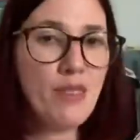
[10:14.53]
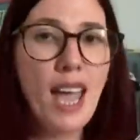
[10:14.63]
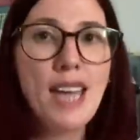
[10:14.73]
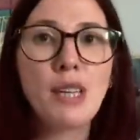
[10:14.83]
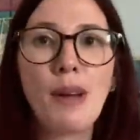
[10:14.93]

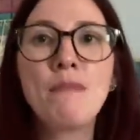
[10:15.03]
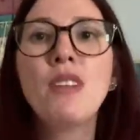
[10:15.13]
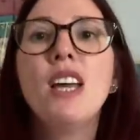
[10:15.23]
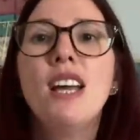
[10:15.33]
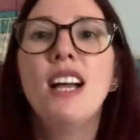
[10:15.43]
Anyway,
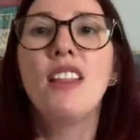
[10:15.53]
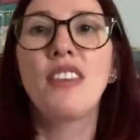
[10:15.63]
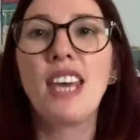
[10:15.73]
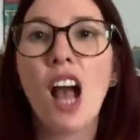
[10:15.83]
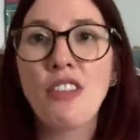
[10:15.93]

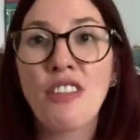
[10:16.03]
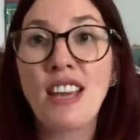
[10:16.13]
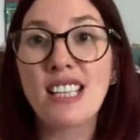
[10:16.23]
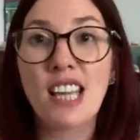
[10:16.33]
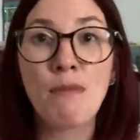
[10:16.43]
the other
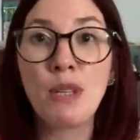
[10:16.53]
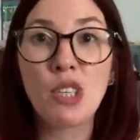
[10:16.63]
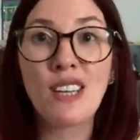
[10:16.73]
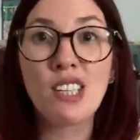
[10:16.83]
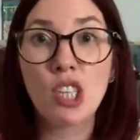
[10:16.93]
things that I've been
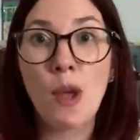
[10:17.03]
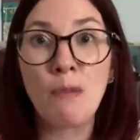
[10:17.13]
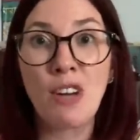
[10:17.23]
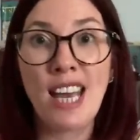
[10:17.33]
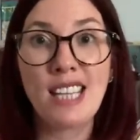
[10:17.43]
doing sewing
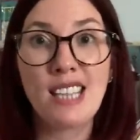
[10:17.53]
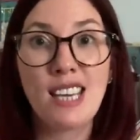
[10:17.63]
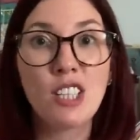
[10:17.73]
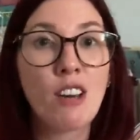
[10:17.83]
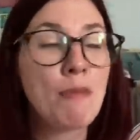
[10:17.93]

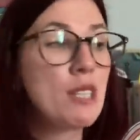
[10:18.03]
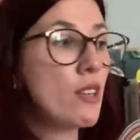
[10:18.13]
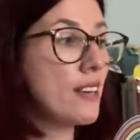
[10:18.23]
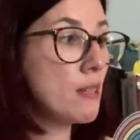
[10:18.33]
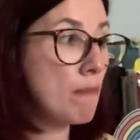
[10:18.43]
related, I've been
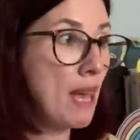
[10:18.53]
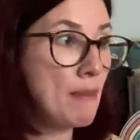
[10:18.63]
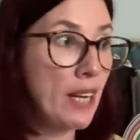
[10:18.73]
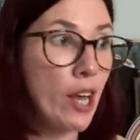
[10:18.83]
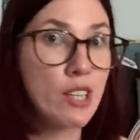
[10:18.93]
sewing some
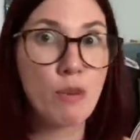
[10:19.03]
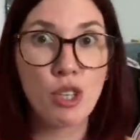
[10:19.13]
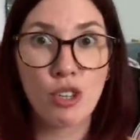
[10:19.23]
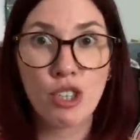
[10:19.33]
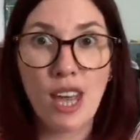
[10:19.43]
baby clothes,
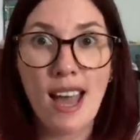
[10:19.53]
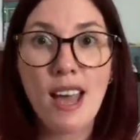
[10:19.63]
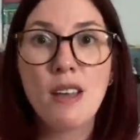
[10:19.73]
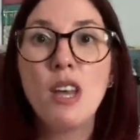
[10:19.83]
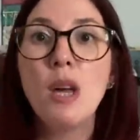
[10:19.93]
which I'll
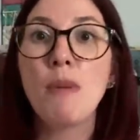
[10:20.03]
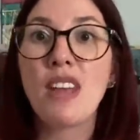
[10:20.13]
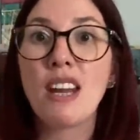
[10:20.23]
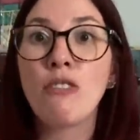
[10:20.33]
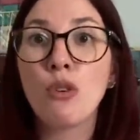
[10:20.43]
share, but
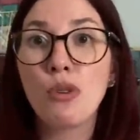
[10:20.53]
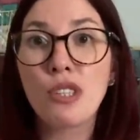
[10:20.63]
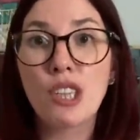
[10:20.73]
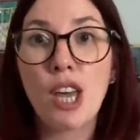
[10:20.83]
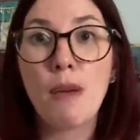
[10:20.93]
then I've
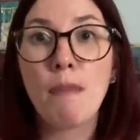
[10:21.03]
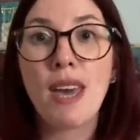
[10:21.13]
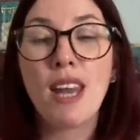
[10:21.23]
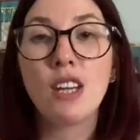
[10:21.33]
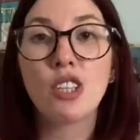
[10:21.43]
also
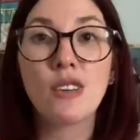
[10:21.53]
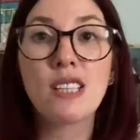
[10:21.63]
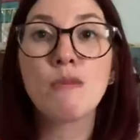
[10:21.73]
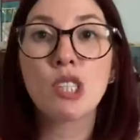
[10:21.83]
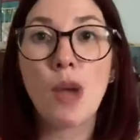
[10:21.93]
been doing
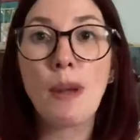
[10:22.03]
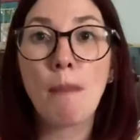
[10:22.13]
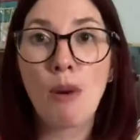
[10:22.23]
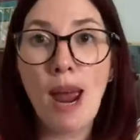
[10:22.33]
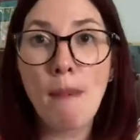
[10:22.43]
some sewing
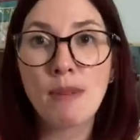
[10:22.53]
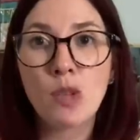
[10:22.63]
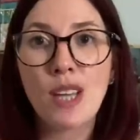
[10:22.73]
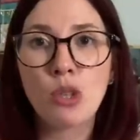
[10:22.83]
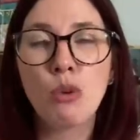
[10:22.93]
prep.
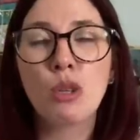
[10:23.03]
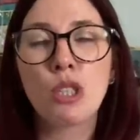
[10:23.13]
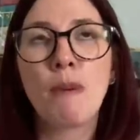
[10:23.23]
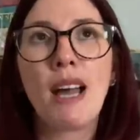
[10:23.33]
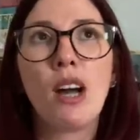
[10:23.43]
So I
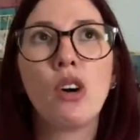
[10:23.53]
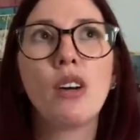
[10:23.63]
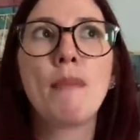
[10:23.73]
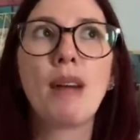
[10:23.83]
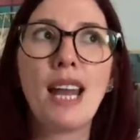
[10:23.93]
talked
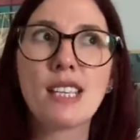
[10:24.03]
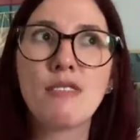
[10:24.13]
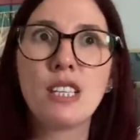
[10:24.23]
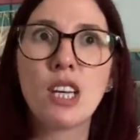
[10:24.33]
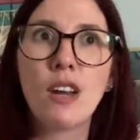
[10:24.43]
about in my last
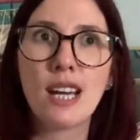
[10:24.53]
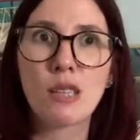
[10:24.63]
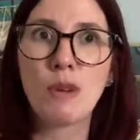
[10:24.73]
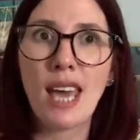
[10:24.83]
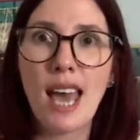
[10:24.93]
video
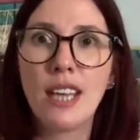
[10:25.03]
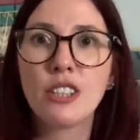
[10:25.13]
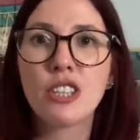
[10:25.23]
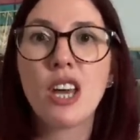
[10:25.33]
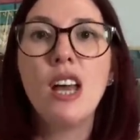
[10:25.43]
last
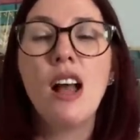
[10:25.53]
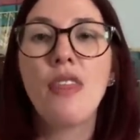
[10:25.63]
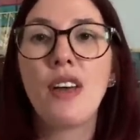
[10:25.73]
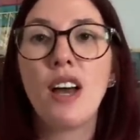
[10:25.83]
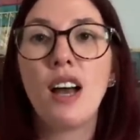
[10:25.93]
weekend
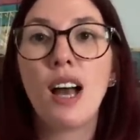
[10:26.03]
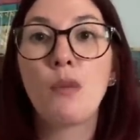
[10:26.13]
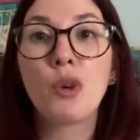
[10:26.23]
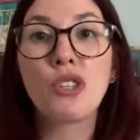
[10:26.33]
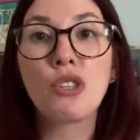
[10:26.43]
that I
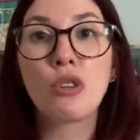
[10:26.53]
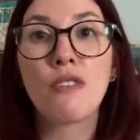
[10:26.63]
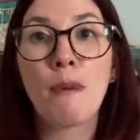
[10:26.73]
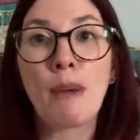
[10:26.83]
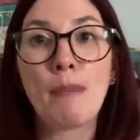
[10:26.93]
wasn't sure
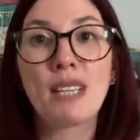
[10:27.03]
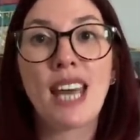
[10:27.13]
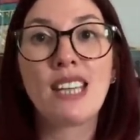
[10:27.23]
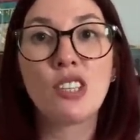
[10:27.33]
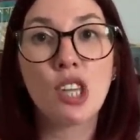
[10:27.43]
if I'd be able to
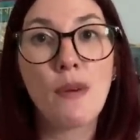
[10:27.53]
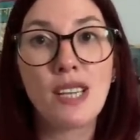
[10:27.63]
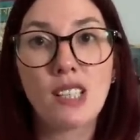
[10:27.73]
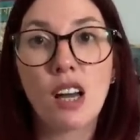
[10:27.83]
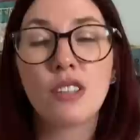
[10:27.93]
get any
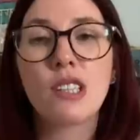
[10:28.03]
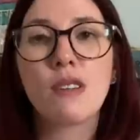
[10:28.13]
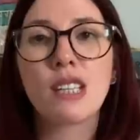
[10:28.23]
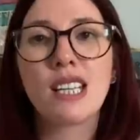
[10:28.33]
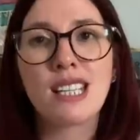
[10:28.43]
sewing done, so
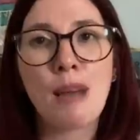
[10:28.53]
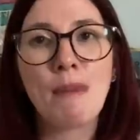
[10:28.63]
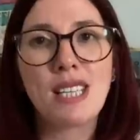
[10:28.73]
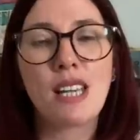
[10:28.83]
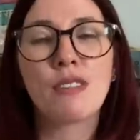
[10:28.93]
I was going to set
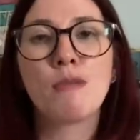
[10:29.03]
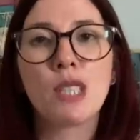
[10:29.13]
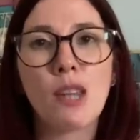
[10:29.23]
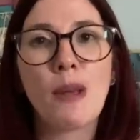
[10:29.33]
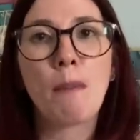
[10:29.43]
myself some
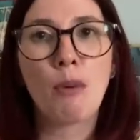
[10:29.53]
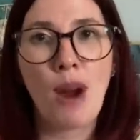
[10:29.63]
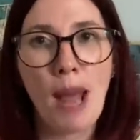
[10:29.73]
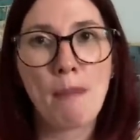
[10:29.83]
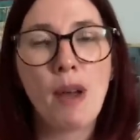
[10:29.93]
sewing
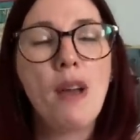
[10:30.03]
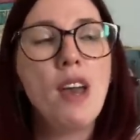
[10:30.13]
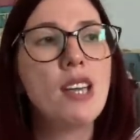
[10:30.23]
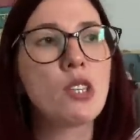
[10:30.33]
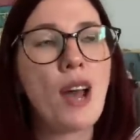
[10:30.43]
prep.
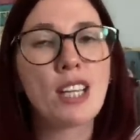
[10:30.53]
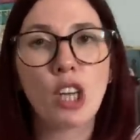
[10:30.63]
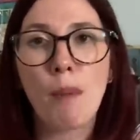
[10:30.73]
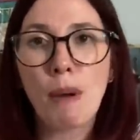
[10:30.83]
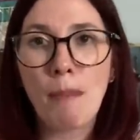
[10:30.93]
So I had a
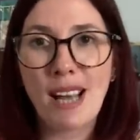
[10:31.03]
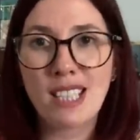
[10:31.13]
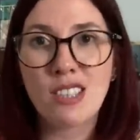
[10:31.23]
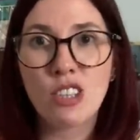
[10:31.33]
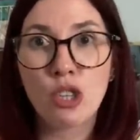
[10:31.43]
couple of
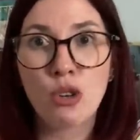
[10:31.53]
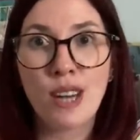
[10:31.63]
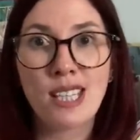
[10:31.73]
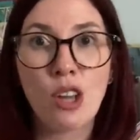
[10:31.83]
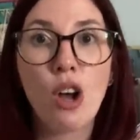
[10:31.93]
patterns to
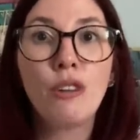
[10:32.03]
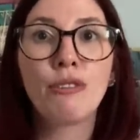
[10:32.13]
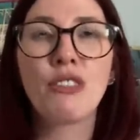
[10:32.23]
trace off.